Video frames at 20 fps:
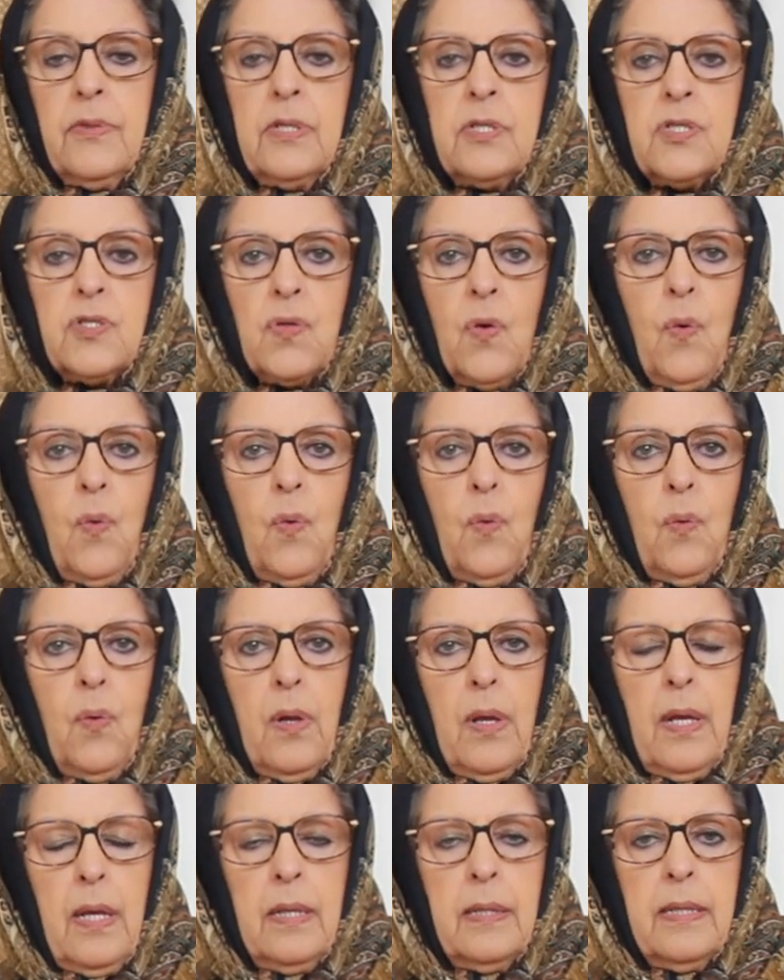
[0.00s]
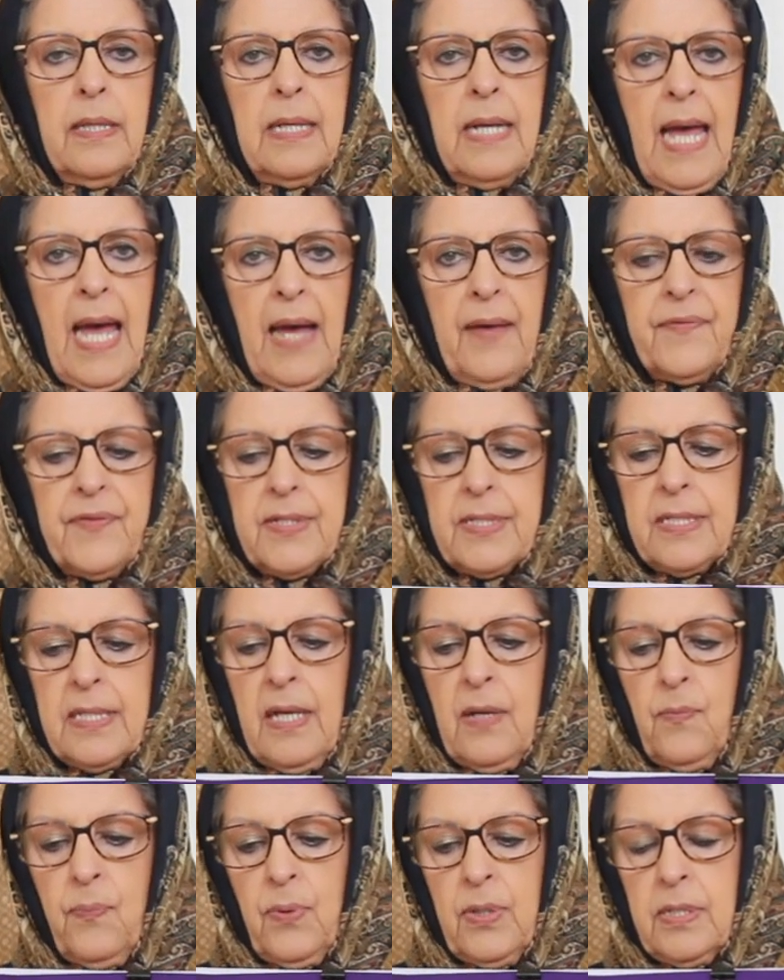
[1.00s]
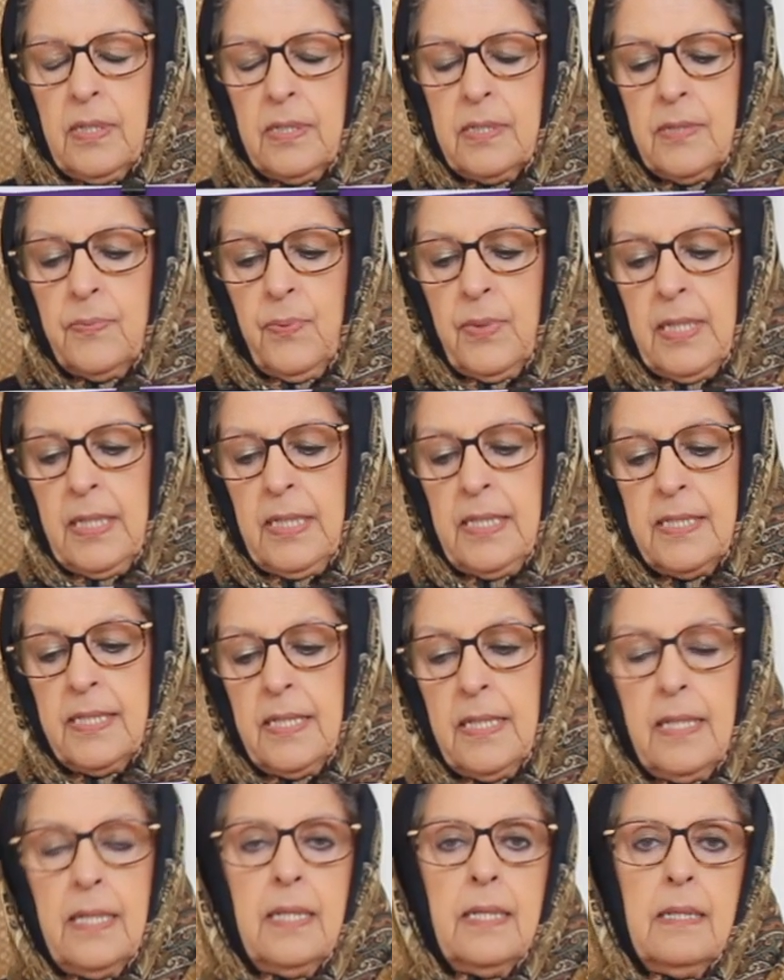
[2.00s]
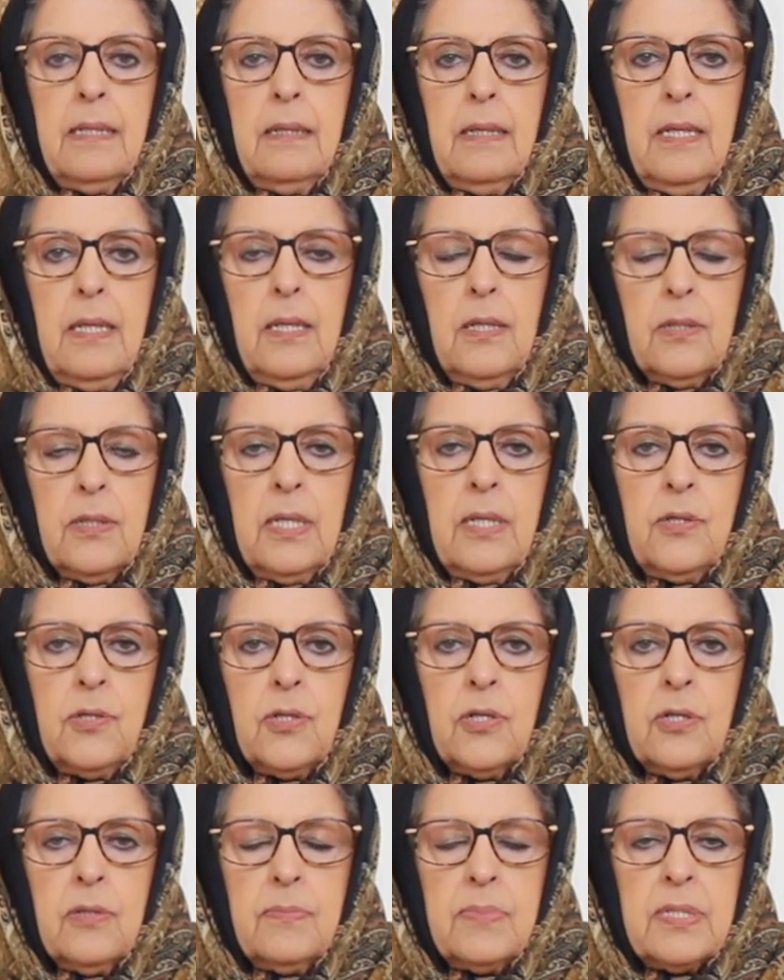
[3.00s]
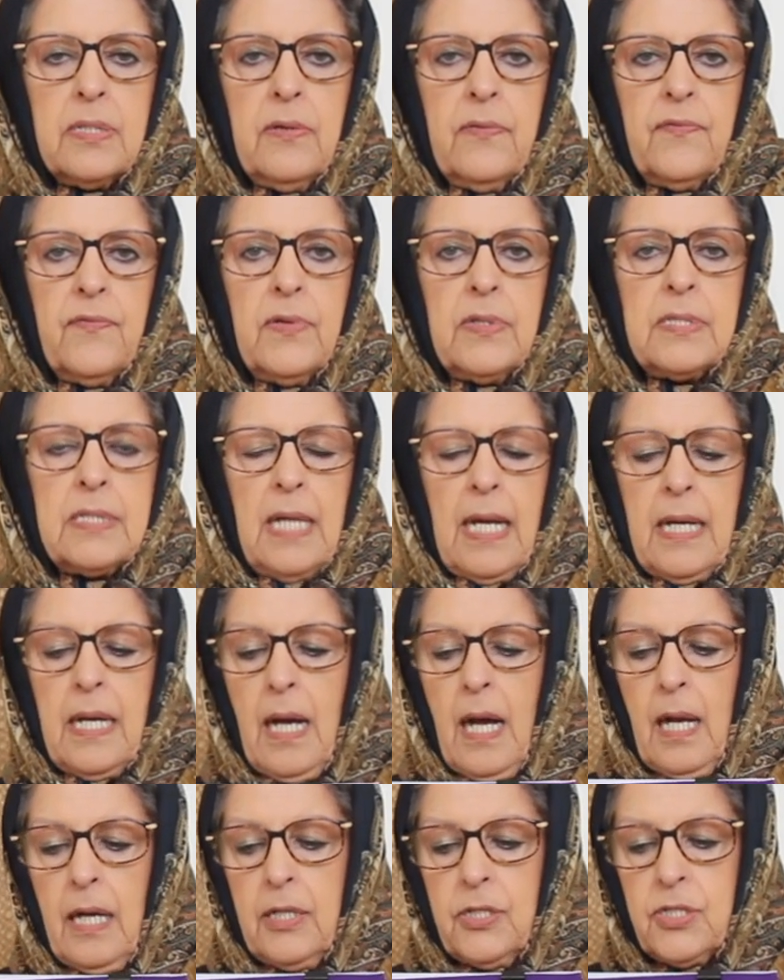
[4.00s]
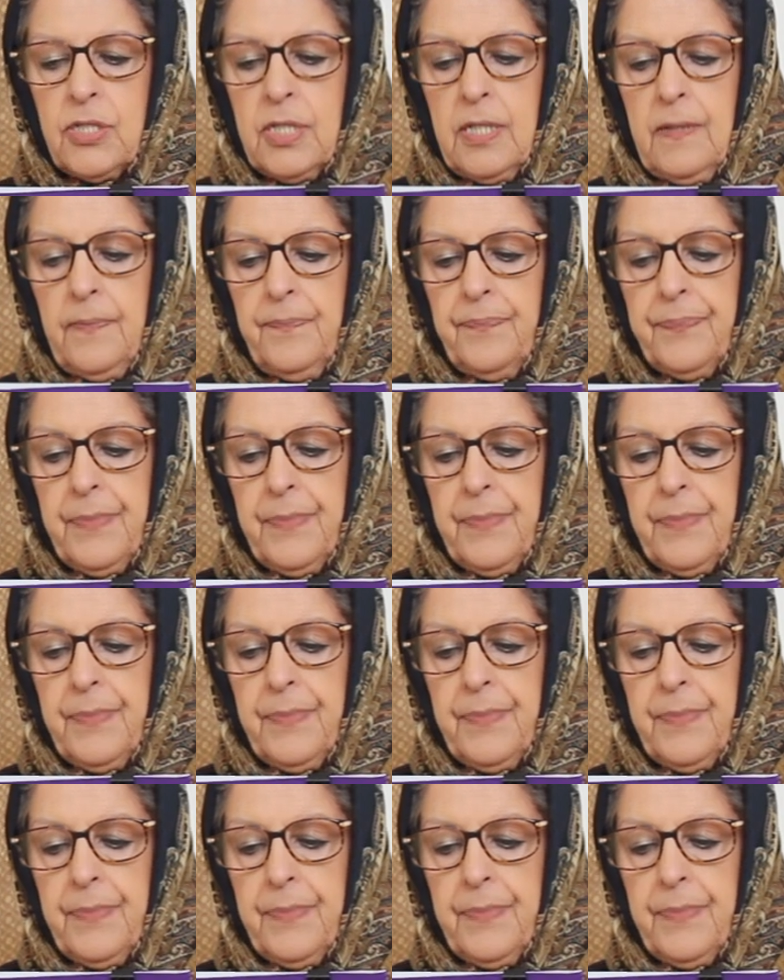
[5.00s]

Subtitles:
the soul and the nafs and what is it in terms of psychology.